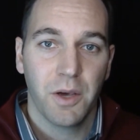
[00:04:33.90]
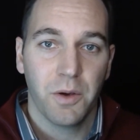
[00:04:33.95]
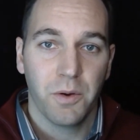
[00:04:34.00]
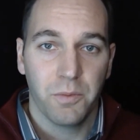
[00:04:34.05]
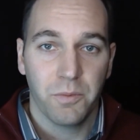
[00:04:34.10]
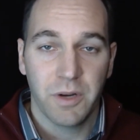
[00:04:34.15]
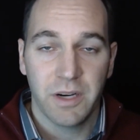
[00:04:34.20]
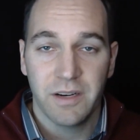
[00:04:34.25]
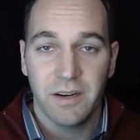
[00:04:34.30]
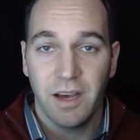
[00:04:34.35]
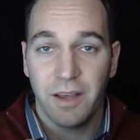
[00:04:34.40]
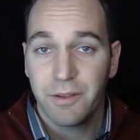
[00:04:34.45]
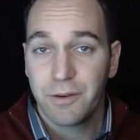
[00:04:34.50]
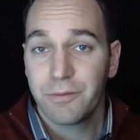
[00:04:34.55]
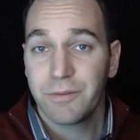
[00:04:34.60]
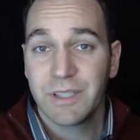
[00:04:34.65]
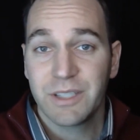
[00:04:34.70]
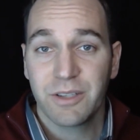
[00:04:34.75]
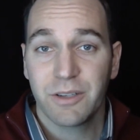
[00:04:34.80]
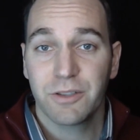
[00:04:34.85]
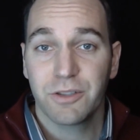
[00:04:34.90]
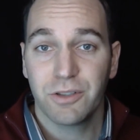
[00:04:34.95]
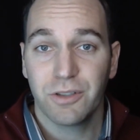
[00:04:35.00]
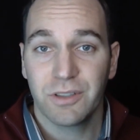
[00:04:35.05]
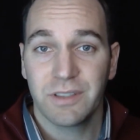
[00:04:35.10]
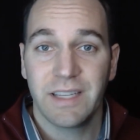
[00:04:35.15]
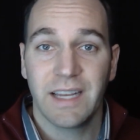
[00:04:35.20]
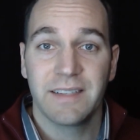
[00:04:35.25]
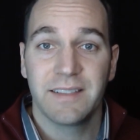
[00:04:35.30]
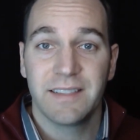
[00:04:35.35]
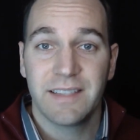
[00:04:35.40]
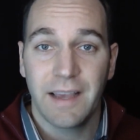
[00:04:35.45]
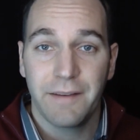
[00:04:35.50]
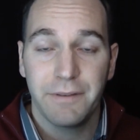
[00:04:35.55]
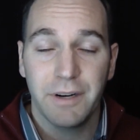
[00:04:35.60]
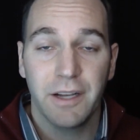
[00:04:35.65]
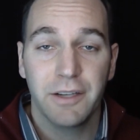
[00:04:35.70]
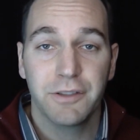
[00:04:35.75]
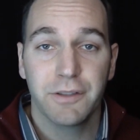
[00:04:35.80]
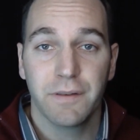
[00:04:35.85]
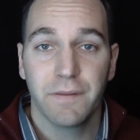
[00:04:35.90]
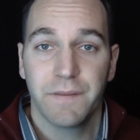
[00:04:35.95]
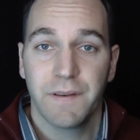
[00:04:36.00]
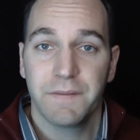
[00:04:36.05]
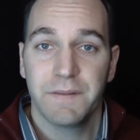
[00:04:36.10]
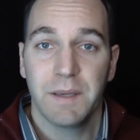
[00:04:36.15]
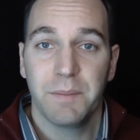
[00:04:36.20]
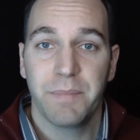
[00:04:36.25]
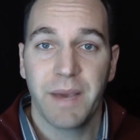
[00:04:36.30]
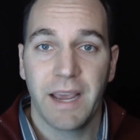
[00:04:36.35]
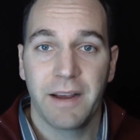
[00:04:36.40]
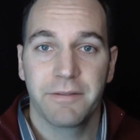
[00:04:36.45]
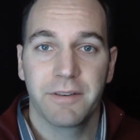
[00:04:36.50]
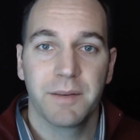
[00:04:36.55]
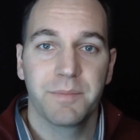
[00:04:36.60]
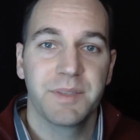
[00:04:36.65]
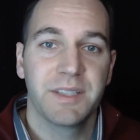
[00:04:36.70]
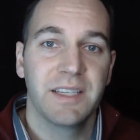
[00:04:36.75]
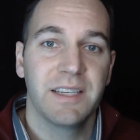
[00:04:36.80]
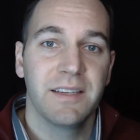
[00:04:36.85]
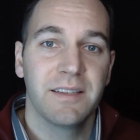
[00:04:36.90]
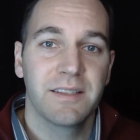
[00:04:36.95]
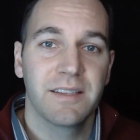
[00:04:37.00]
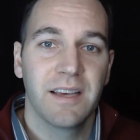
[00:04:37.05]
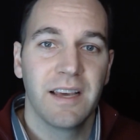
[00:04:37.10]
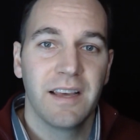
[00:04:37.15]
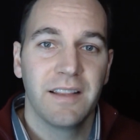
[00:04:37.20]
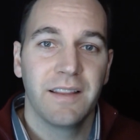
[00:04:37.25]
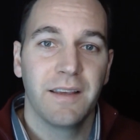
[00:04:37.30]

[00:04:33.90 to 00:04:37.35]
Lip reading: When other research looked at 750 bankruptcies,